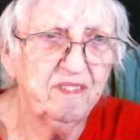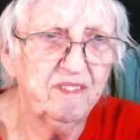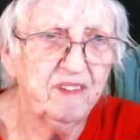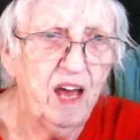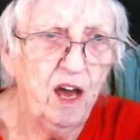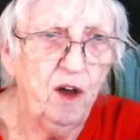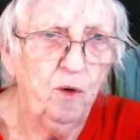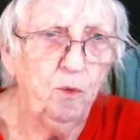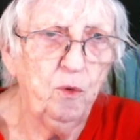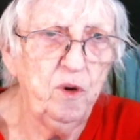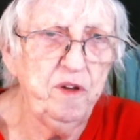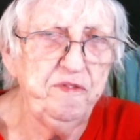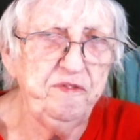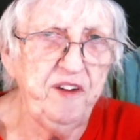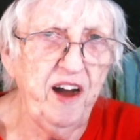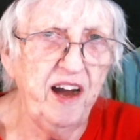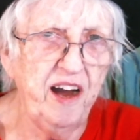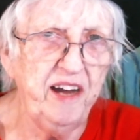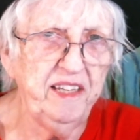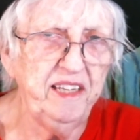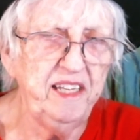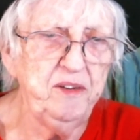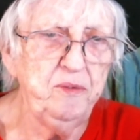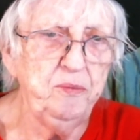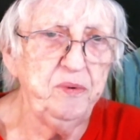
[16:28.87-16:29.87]
We
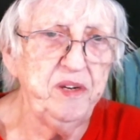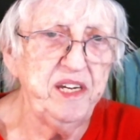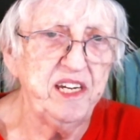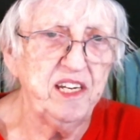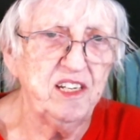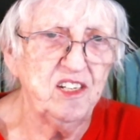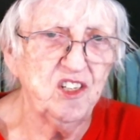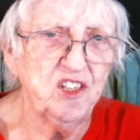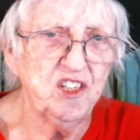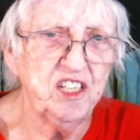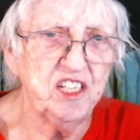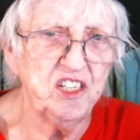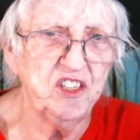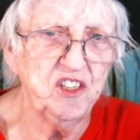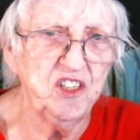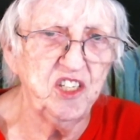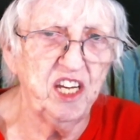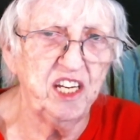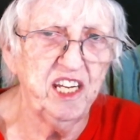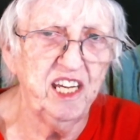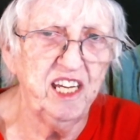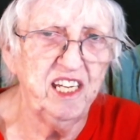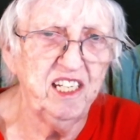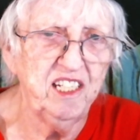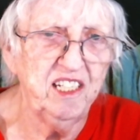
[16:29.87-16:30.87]
finally reached the
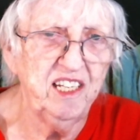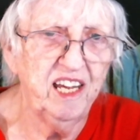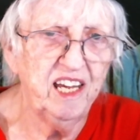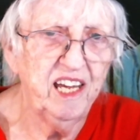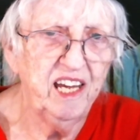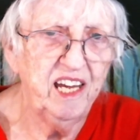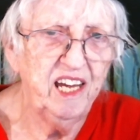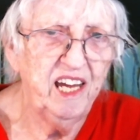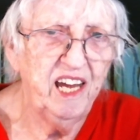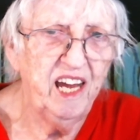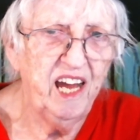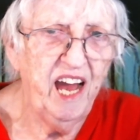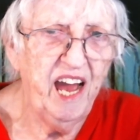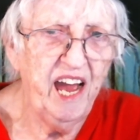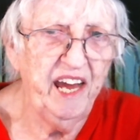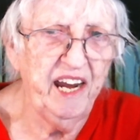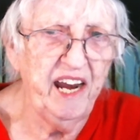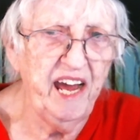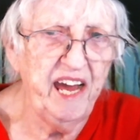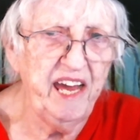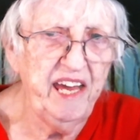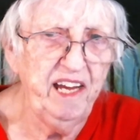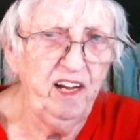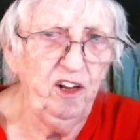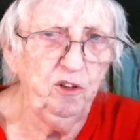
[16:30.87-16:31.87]
city, and
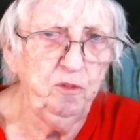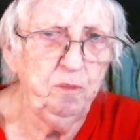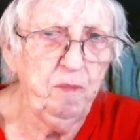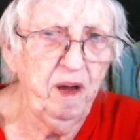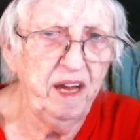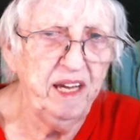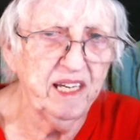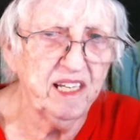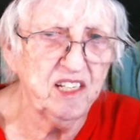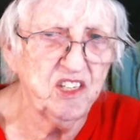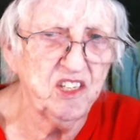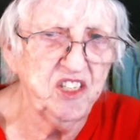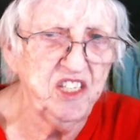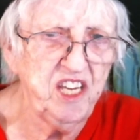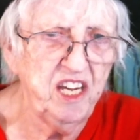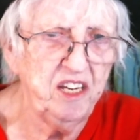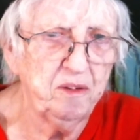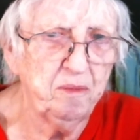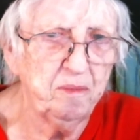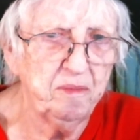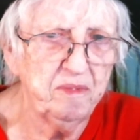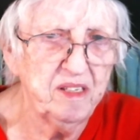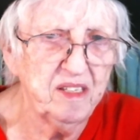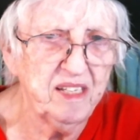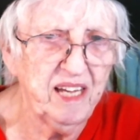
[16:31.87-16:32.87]
I held my
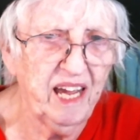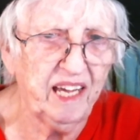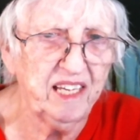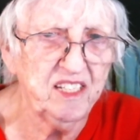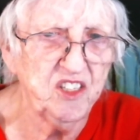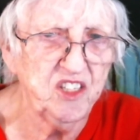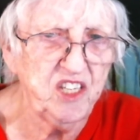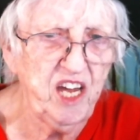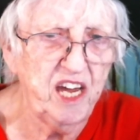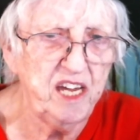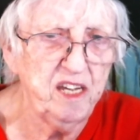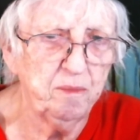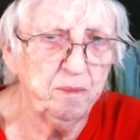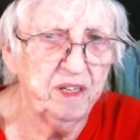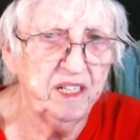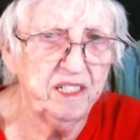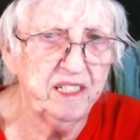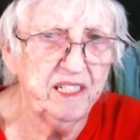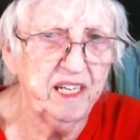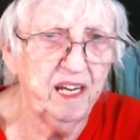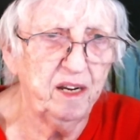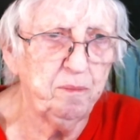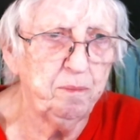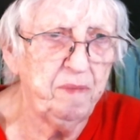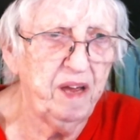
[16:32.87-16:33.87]
excitement
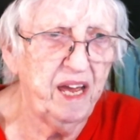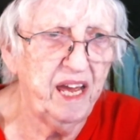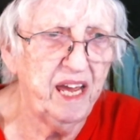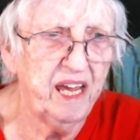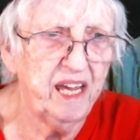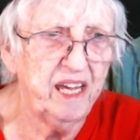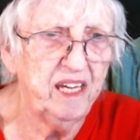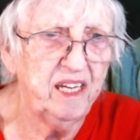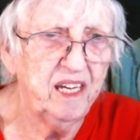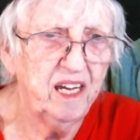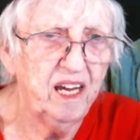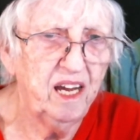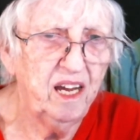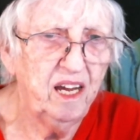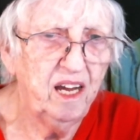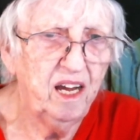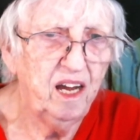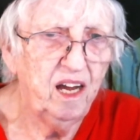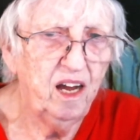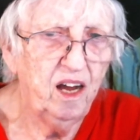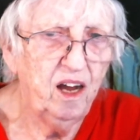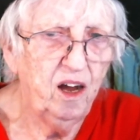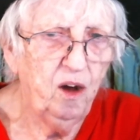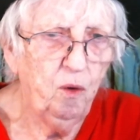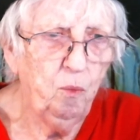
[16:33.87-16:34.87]
at bay
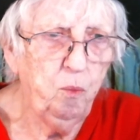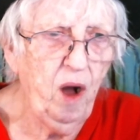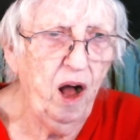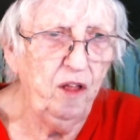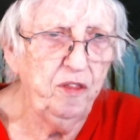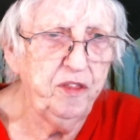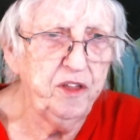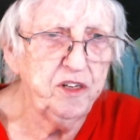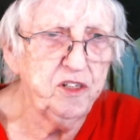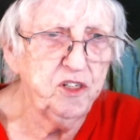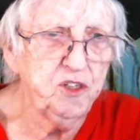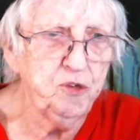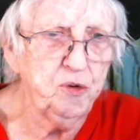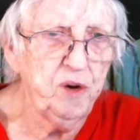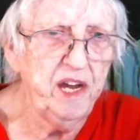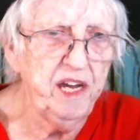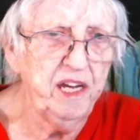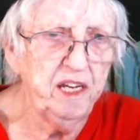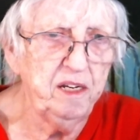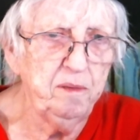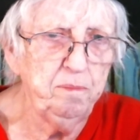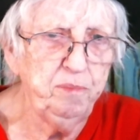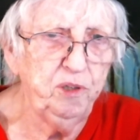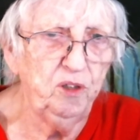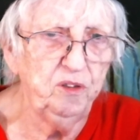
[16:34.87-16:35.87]
while the
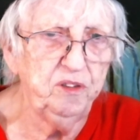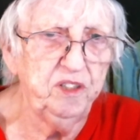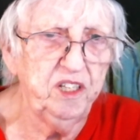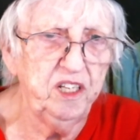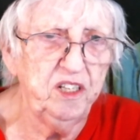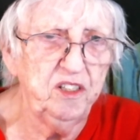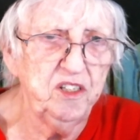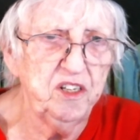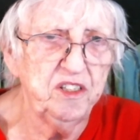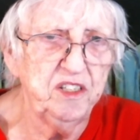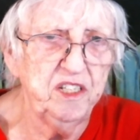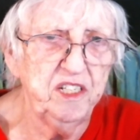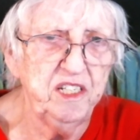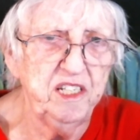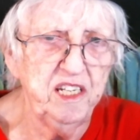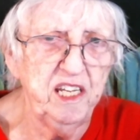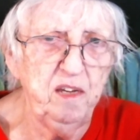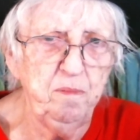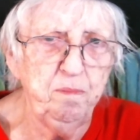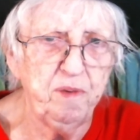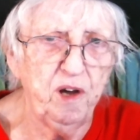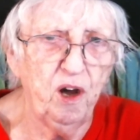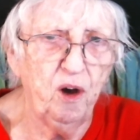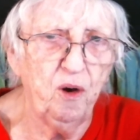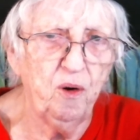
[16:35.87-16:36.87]
train pulled into the
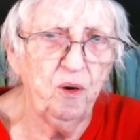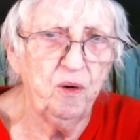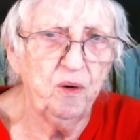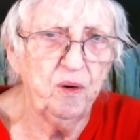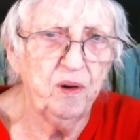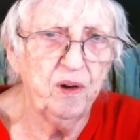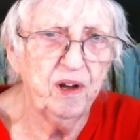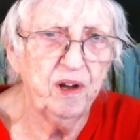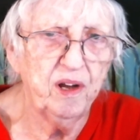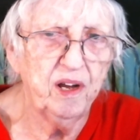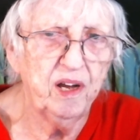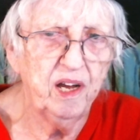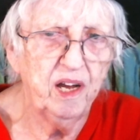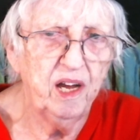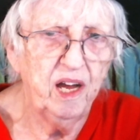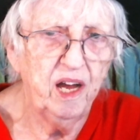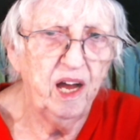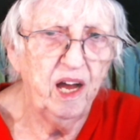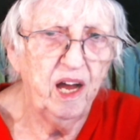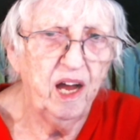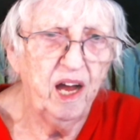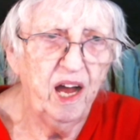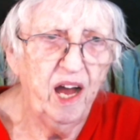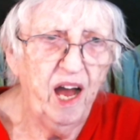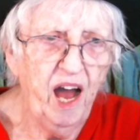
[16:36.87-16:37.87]
depot,
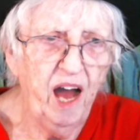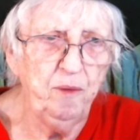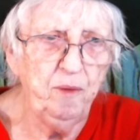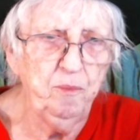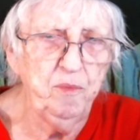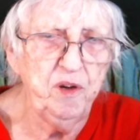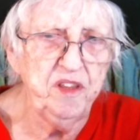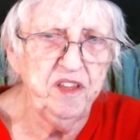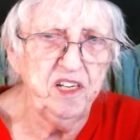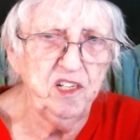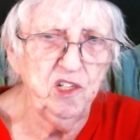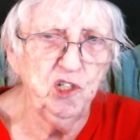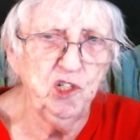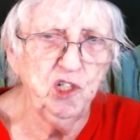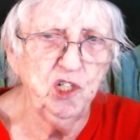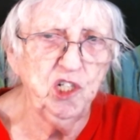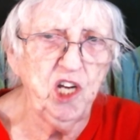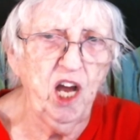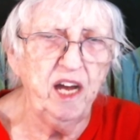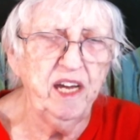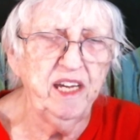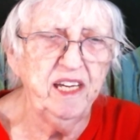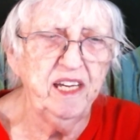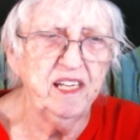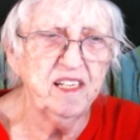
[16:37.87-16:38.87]
and with a
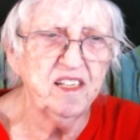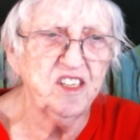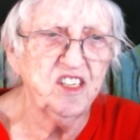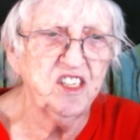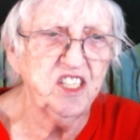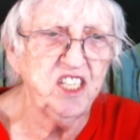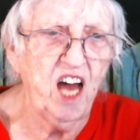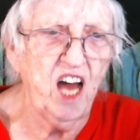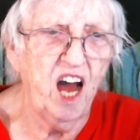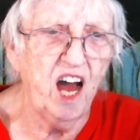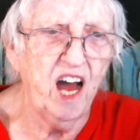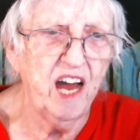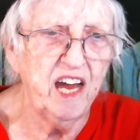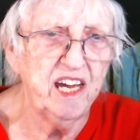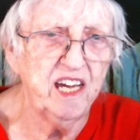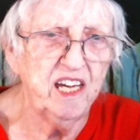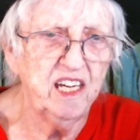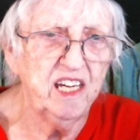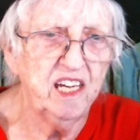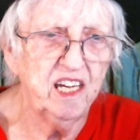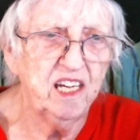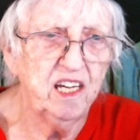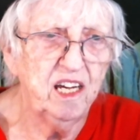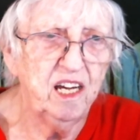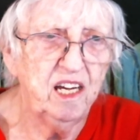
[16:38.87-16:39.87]
giant sigh,
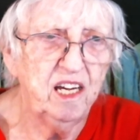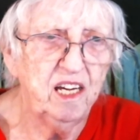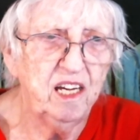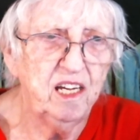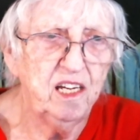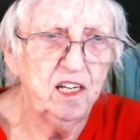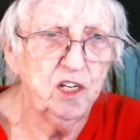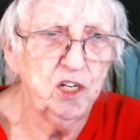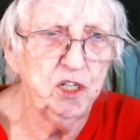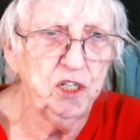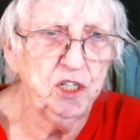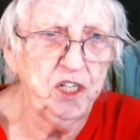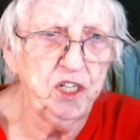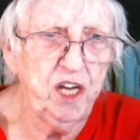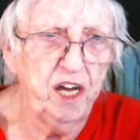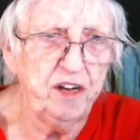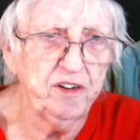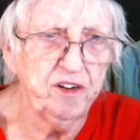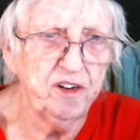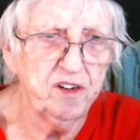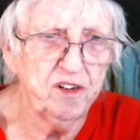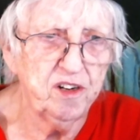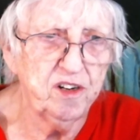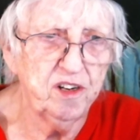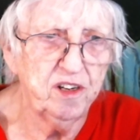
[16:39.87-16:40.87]

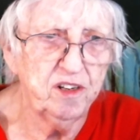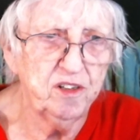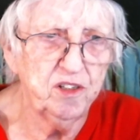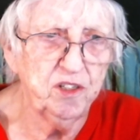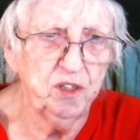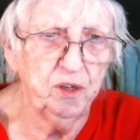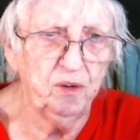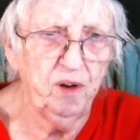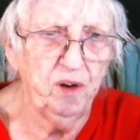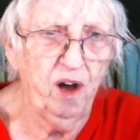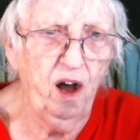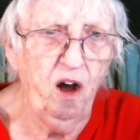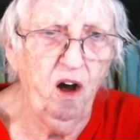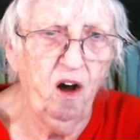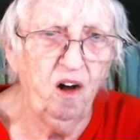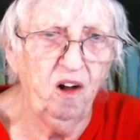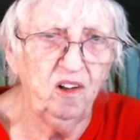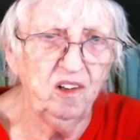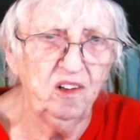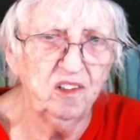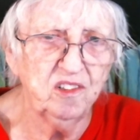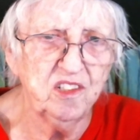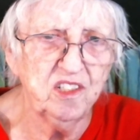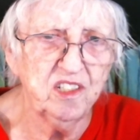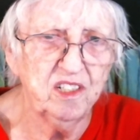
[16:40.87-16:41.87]
shuddered to a
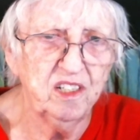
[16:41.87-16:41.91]
halt.